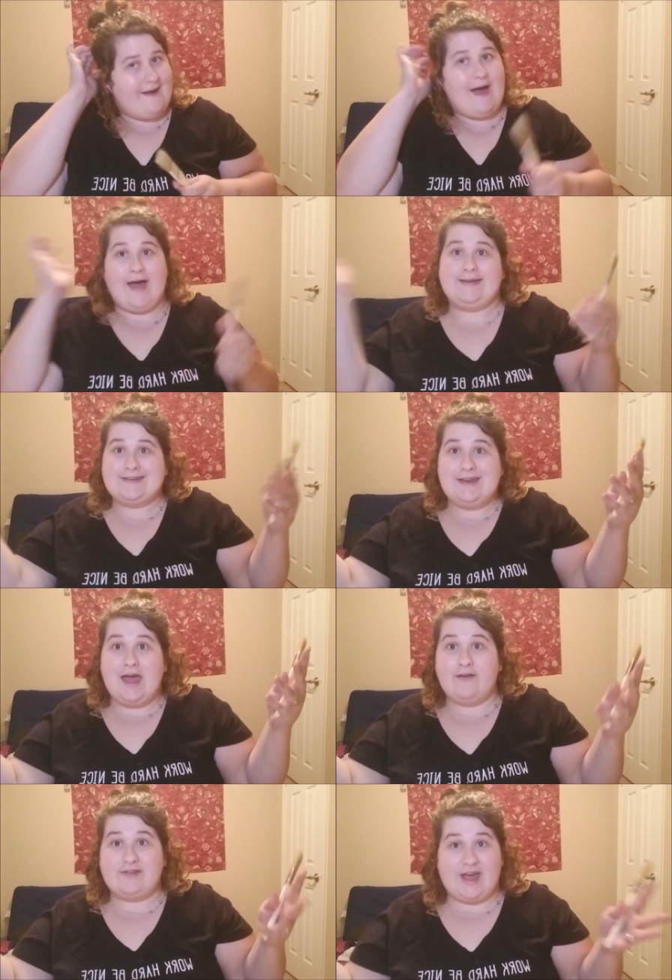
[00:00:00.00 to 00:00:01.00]
I didn't
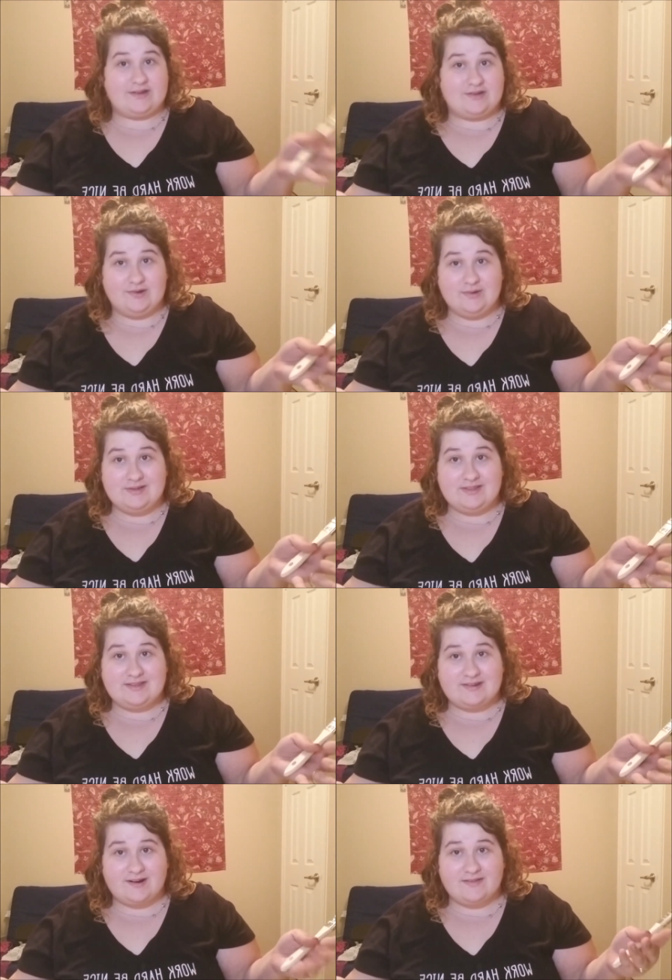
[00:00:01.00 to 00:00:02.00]
have tattoos at the
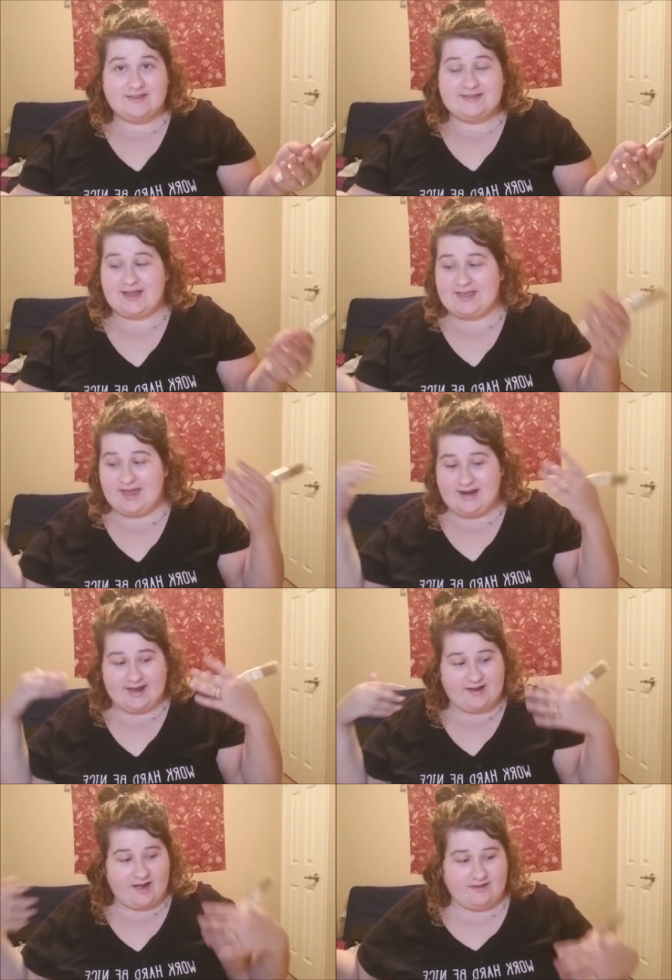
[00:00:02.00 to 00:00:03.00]
start of this decade. I
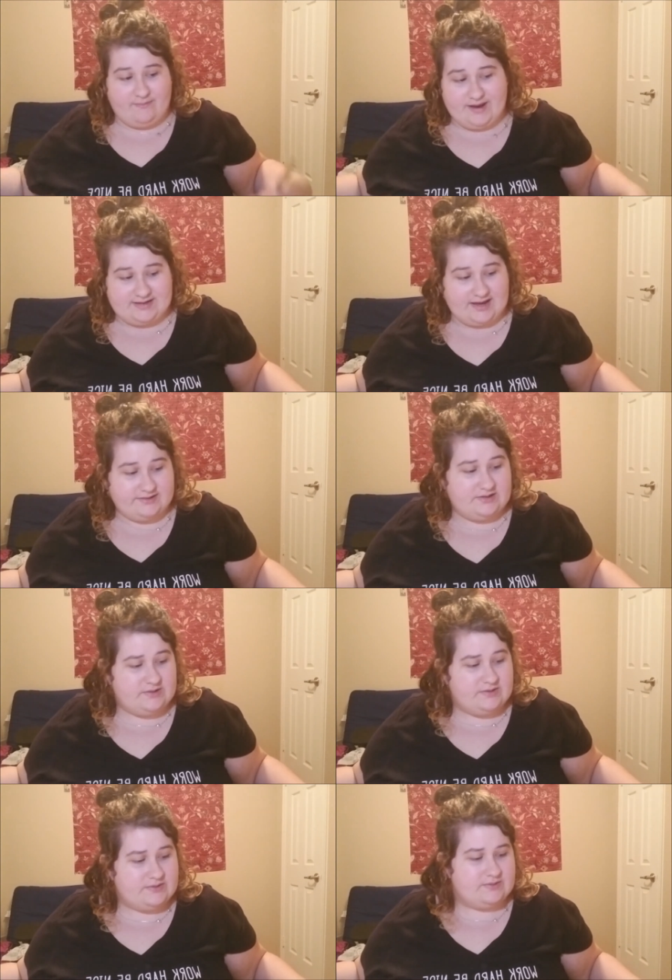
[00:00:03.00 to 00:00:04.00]
got all my
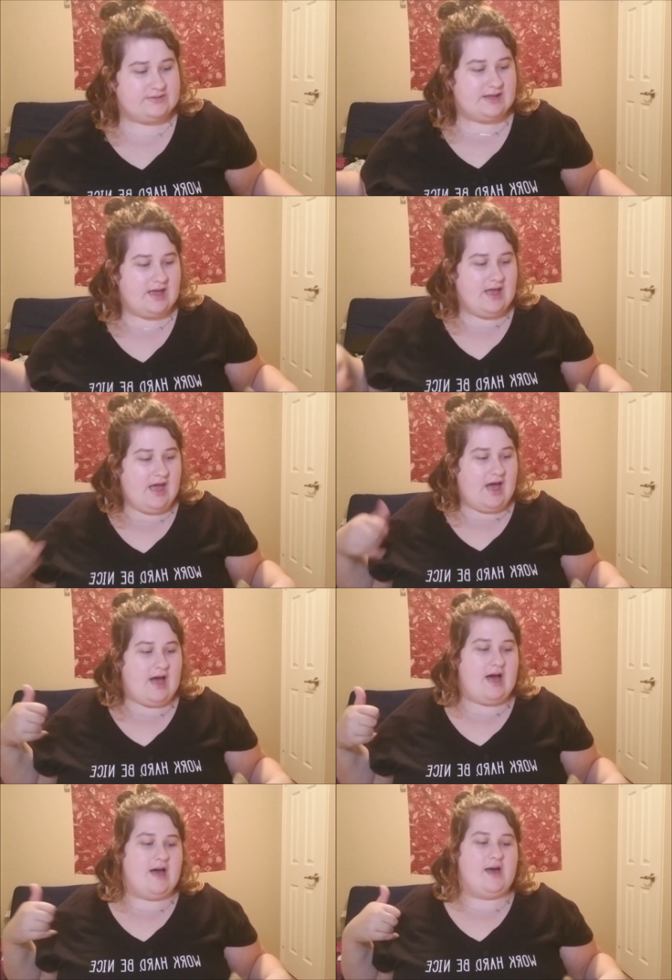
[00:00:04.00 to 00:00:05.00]
tattoos.
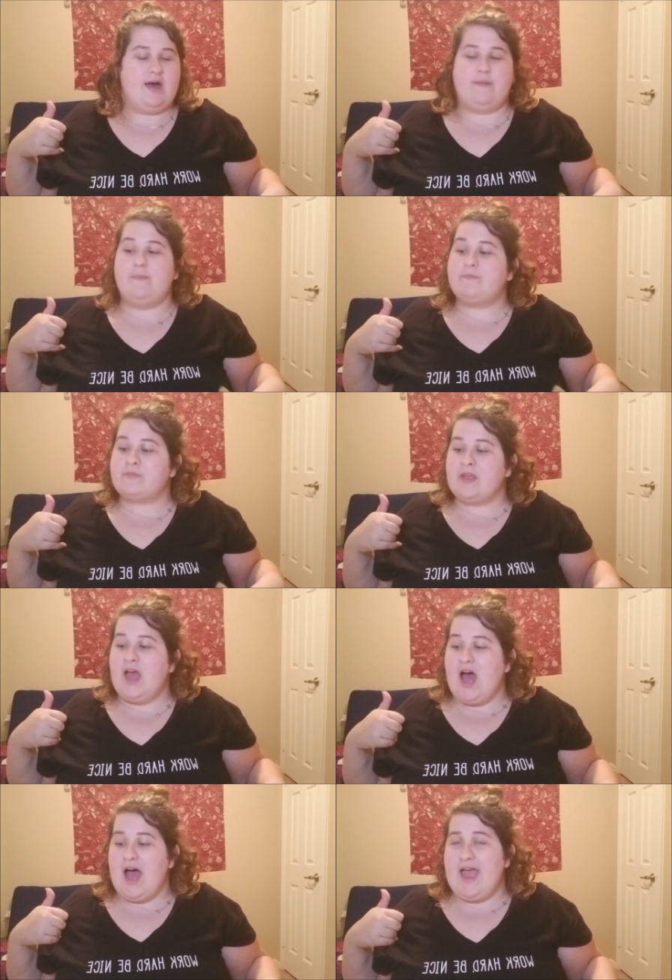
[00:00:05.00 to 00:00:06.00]
Um,
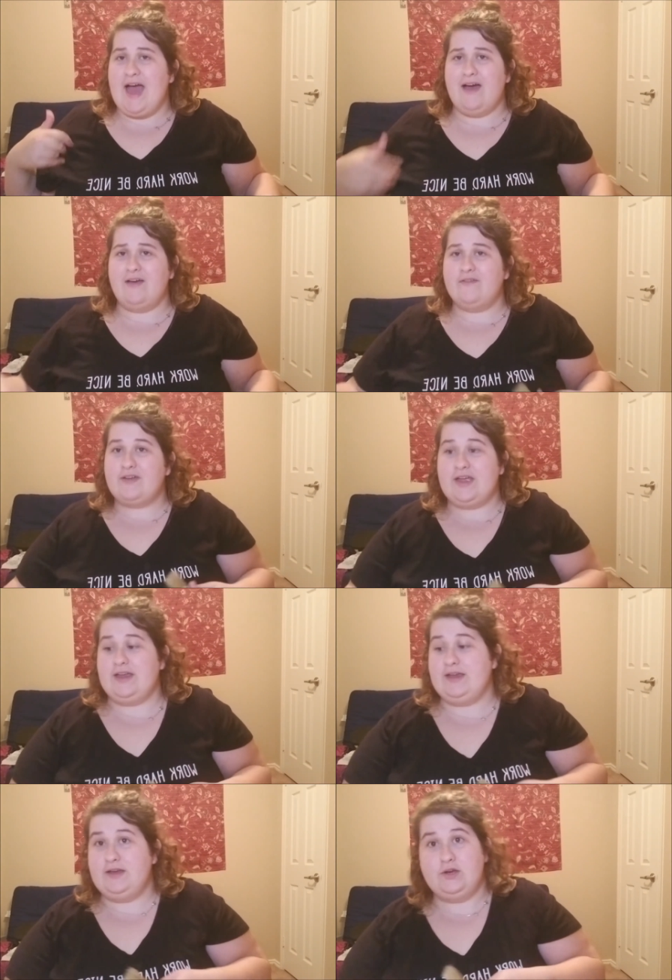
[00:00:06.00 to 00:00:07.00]
I have a
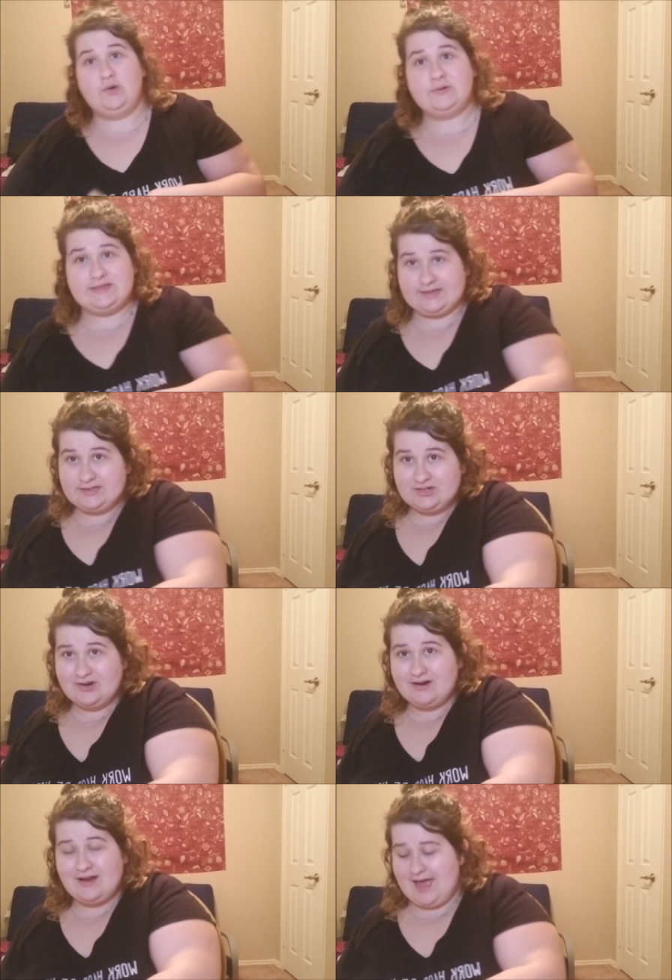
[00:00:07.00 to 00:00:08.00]
new
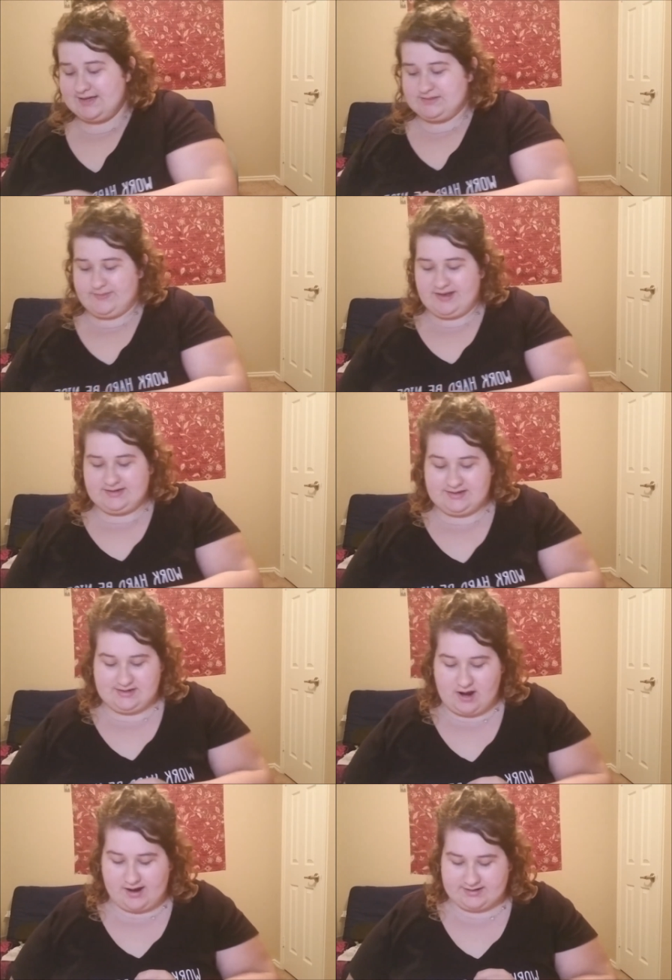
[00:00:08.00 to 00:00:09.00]
sister. Espen did
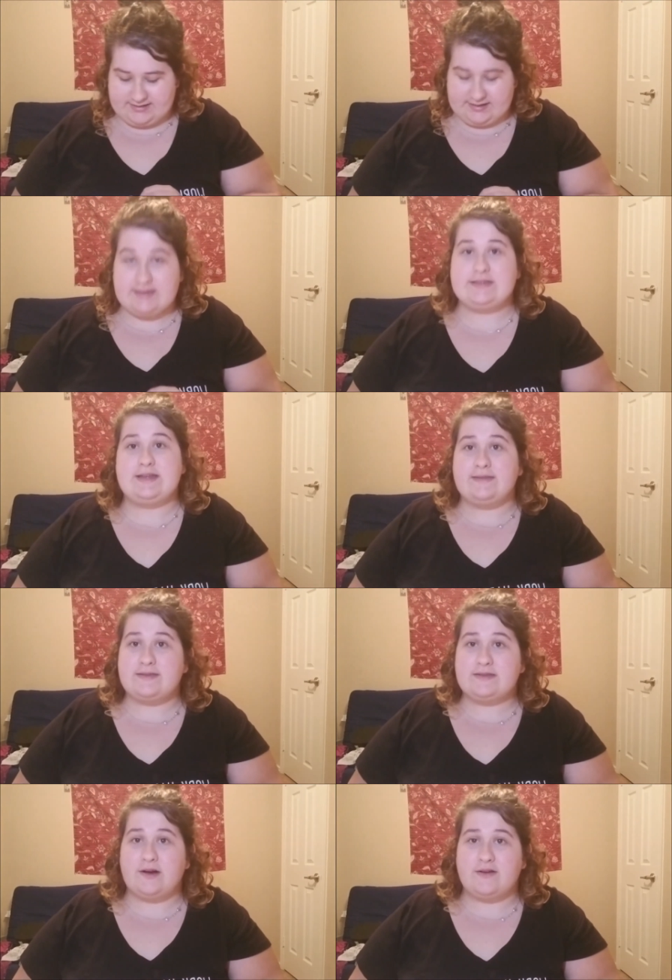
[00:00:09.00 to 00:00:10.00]
not exist at
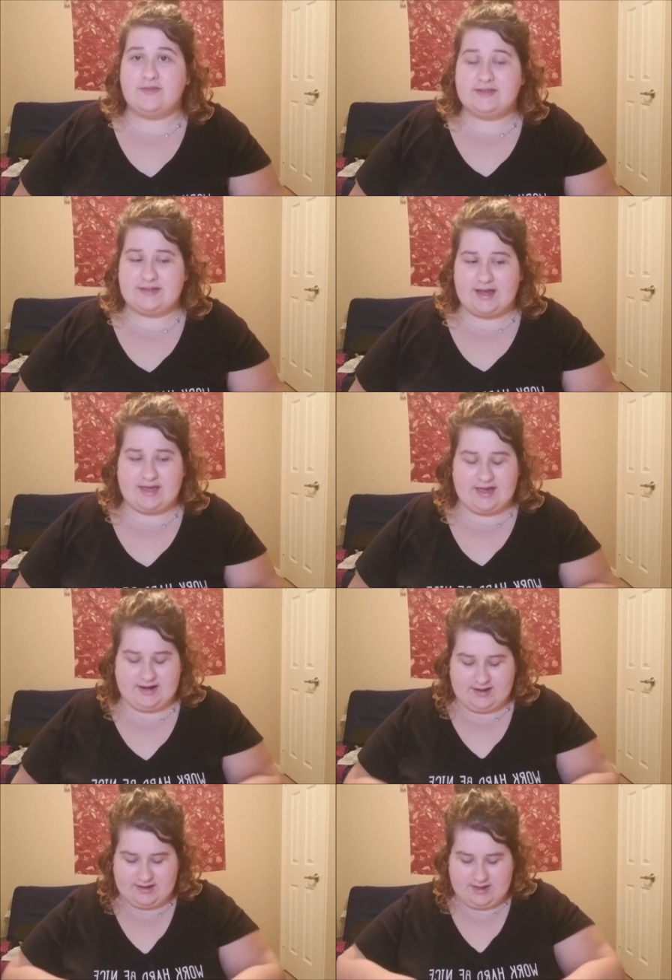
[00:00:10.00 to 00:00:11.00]
the start of this
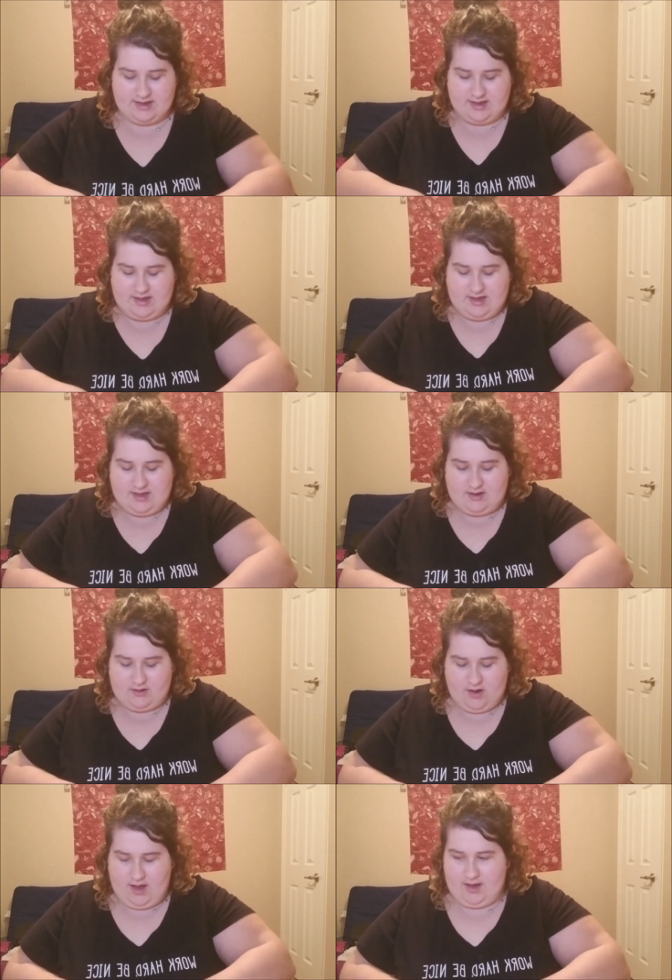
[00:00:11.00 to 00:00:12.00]
decade.
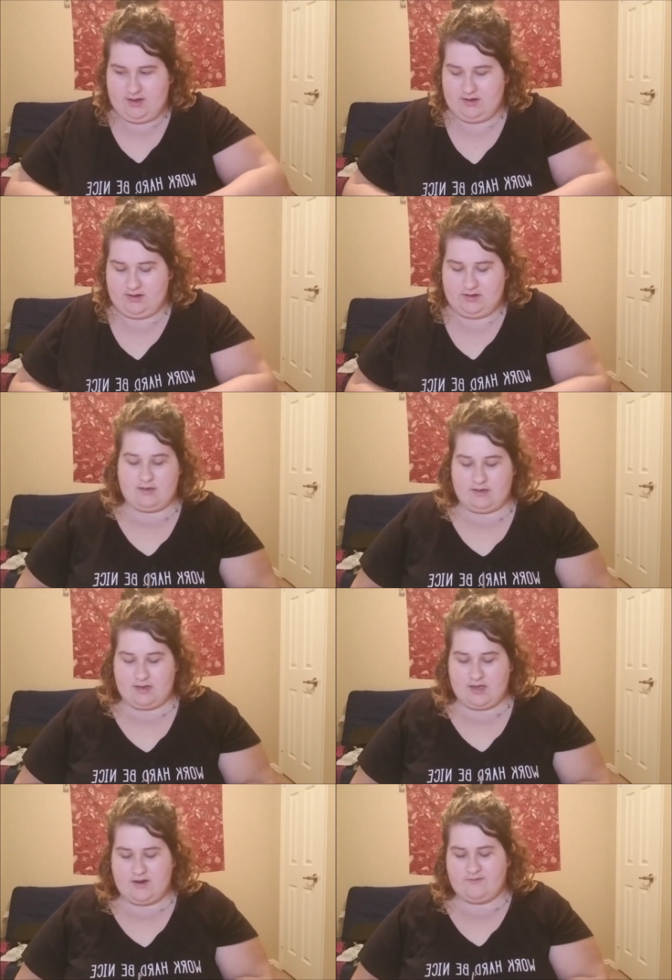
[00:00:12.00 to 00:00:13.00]
Yeah.
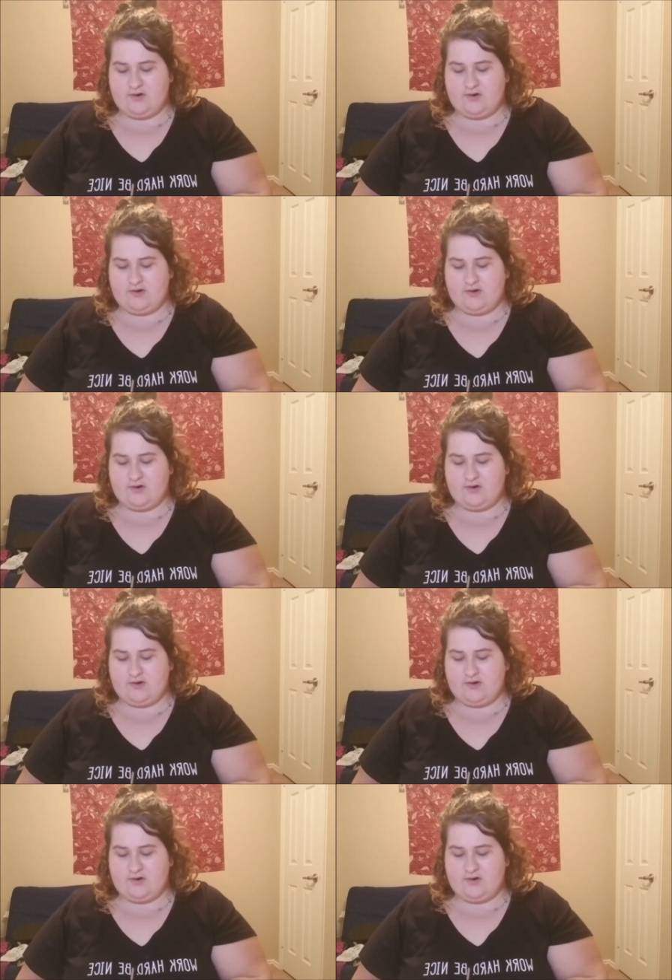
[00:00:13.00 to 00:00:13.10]
And of